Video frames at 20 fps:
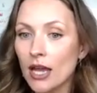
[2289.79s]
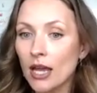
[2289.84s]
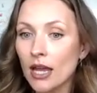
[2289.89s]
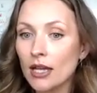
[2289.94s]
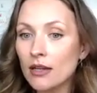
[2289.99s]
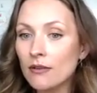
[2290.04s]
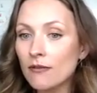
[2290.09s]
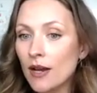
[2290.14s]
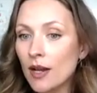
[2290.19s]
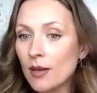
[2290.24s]

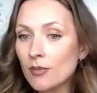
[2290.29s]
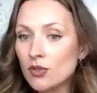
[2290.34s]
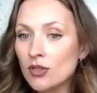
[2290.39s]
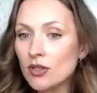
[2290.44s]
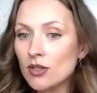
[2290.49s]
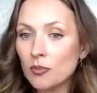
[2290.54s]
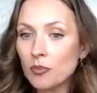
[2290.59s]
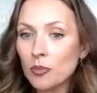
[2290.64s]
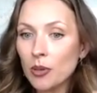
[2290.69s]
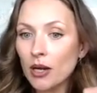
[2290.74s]
And if I am to
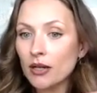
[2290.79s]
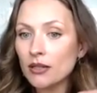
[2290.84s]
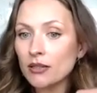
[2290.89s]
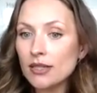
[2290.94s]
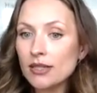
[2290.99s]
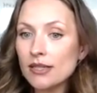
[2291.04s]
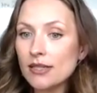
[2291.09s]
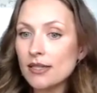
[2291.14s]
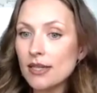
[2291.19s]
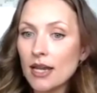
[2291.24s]
compare,
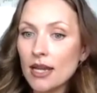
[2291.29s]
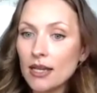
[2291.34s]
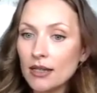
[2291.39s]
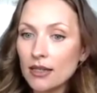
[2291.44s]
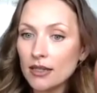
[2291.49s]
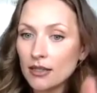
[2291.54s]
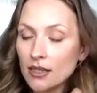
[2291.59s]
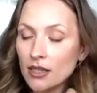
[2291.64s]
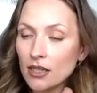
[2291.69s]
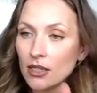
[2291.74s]
let's say
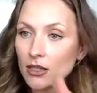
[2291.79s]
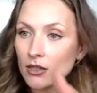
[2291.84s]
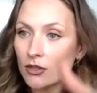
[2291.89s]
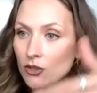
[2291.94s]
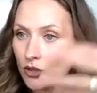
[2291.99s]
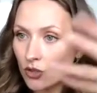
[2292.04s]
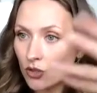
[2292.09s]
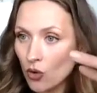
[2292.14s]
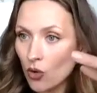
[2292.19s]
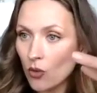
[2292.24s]
in here,
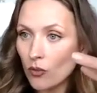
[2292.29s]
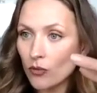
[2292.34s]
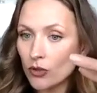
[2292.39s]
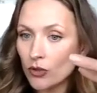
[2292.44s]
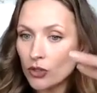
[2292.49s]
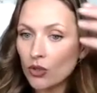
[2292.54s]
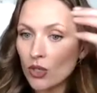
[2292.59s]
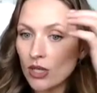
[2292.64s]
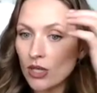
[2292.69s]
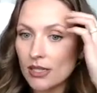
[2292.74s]
so
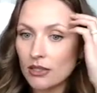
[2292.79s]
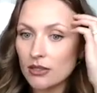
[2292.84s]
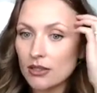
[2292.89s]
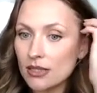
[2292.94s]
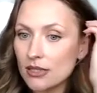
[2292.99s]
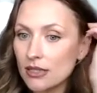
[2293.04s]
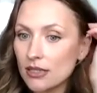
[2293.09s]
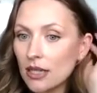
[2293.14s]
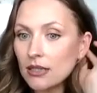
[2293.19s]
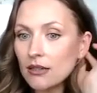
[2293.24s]
hopefully you guys
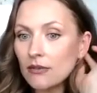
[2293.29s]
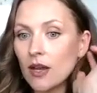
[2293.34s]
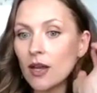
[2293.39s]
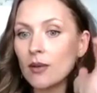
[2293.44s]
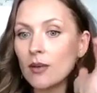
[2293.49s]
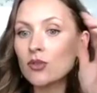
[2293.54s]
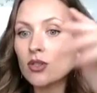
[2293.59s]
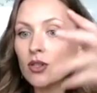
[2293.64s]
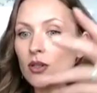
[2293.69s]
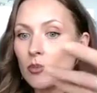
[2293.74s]
understand, if I
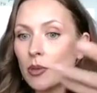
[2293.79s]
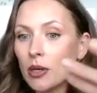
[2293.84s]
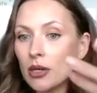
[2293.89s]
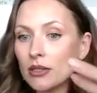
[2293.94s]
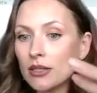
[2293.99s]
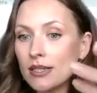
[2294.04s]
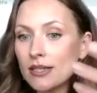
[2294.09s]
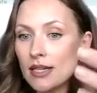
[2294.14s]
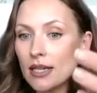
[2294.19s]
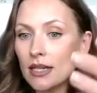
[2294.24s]
am to compare,
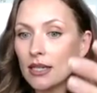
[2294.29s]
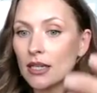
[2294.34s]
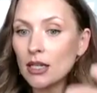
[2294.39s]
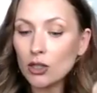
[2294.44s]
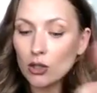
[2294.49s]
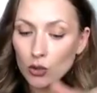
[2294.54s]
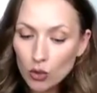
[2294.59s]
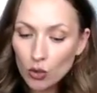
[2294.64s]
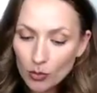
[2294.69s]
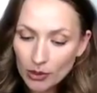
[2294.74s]
let's say
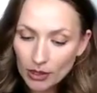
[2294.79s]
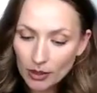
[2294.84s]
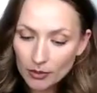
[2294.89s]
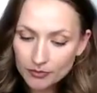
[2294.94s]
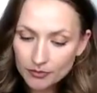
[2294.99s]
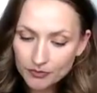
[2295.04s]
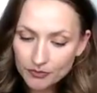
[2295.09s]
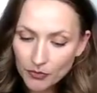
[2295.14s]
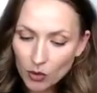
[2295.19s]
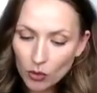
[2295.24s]

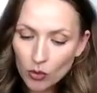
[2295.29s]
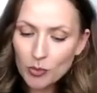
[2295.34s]
aluminum,